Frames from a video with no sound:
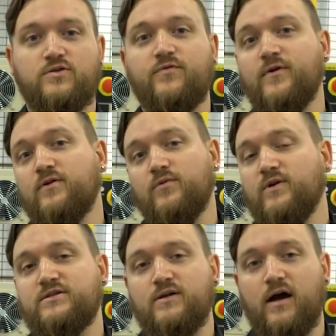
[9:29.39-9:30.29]
do feel free to
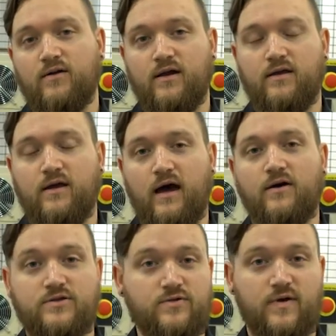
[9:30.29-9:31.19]
reach out, uh,
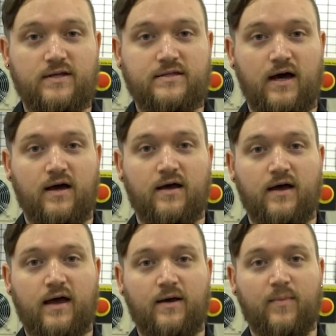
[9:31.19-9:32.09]
out to us uh,